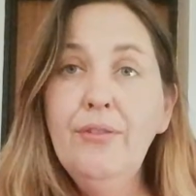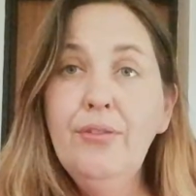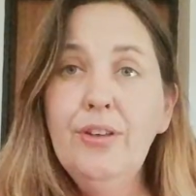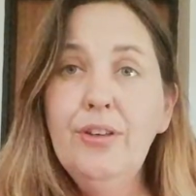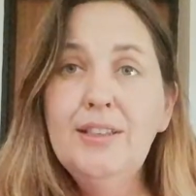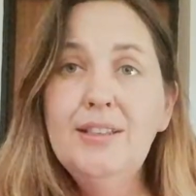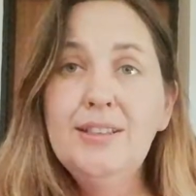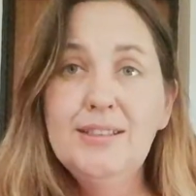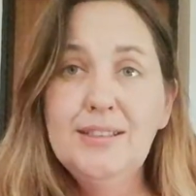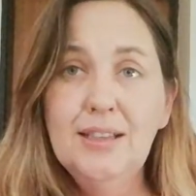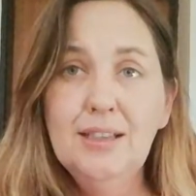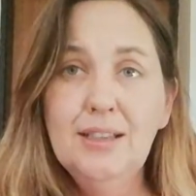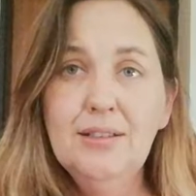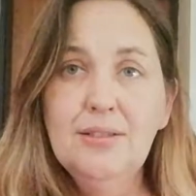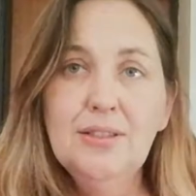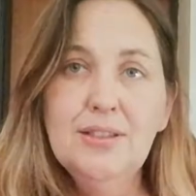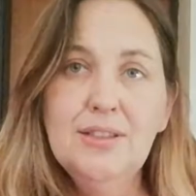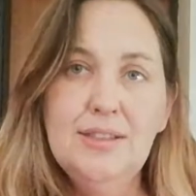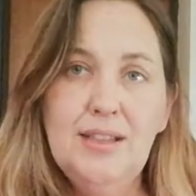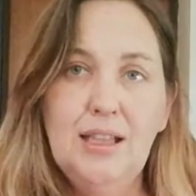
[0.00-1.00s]
every
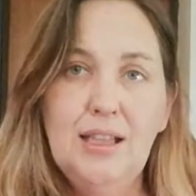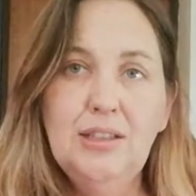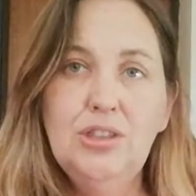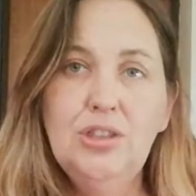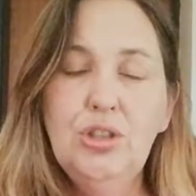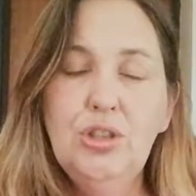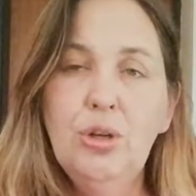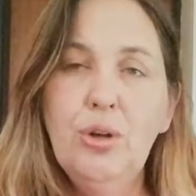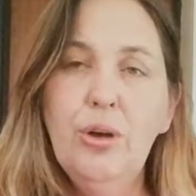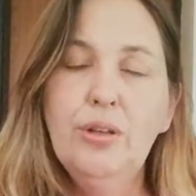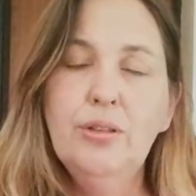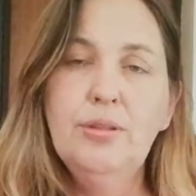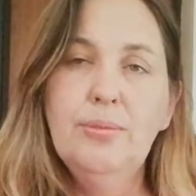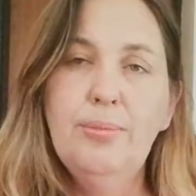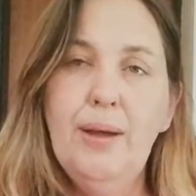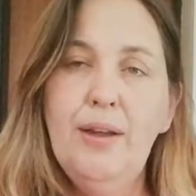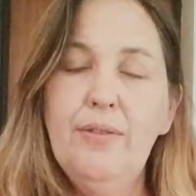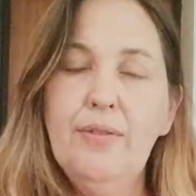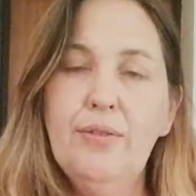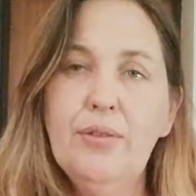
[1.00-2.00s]
single cent you're going
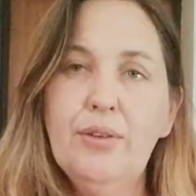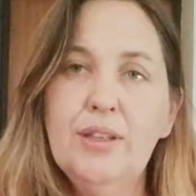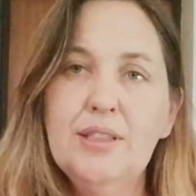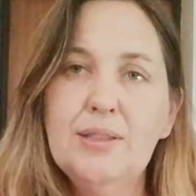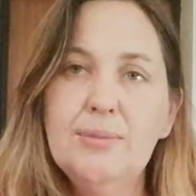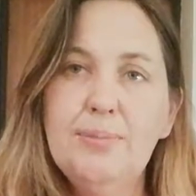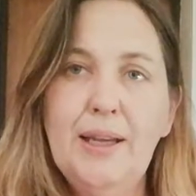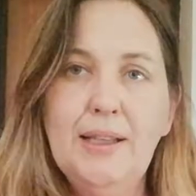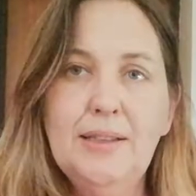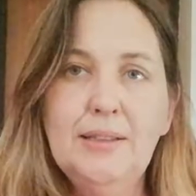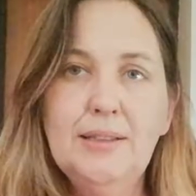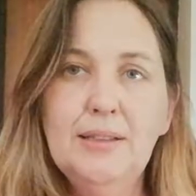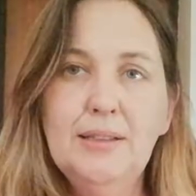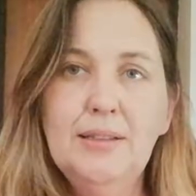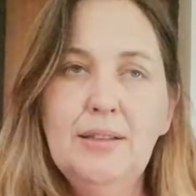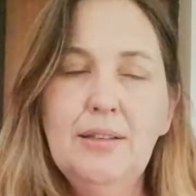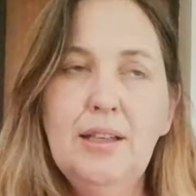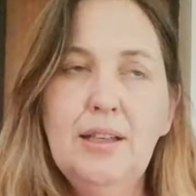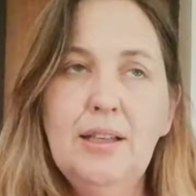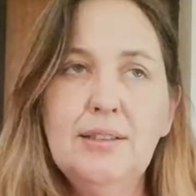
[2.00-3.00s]
to pay for this
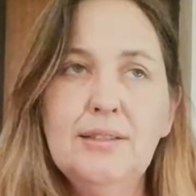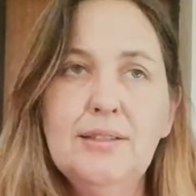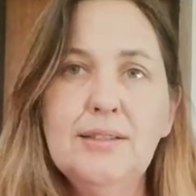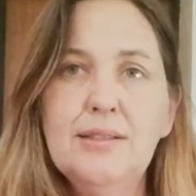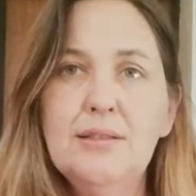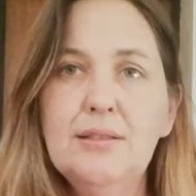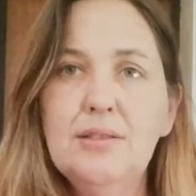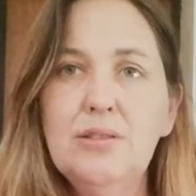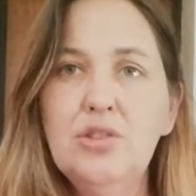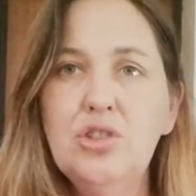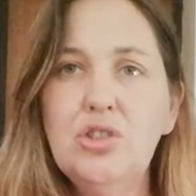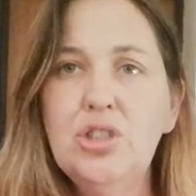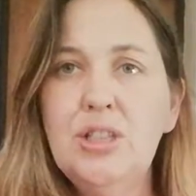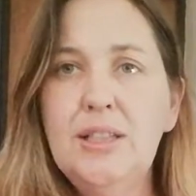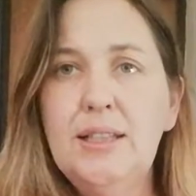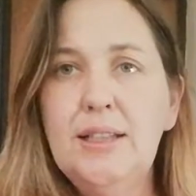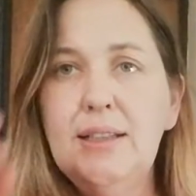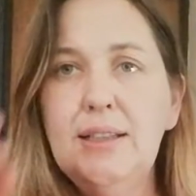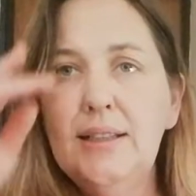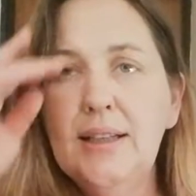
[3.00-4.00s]
pattern.
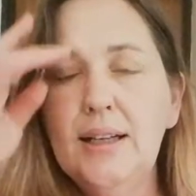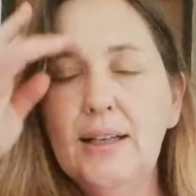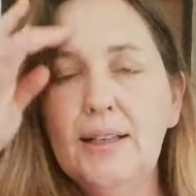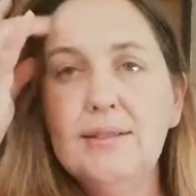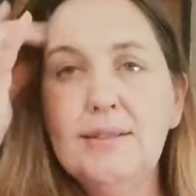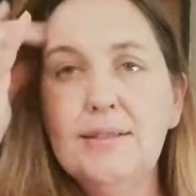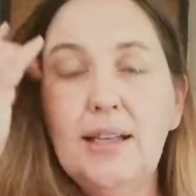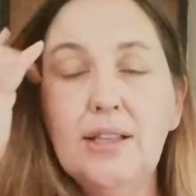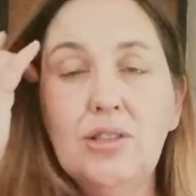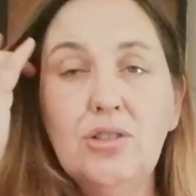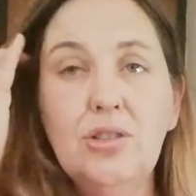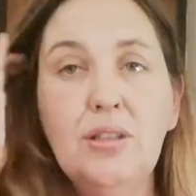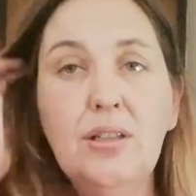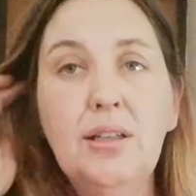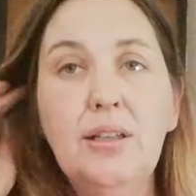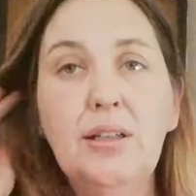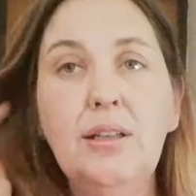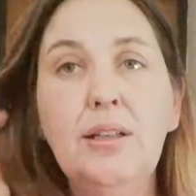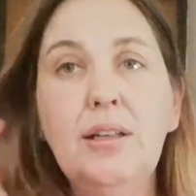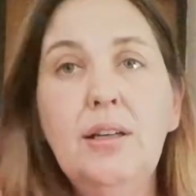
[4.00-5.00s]
She does such
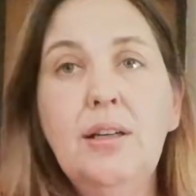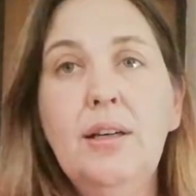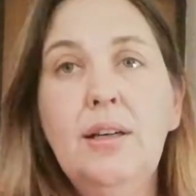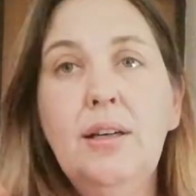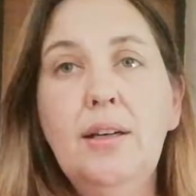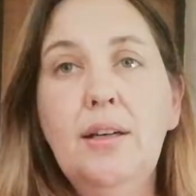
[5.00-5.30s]
a,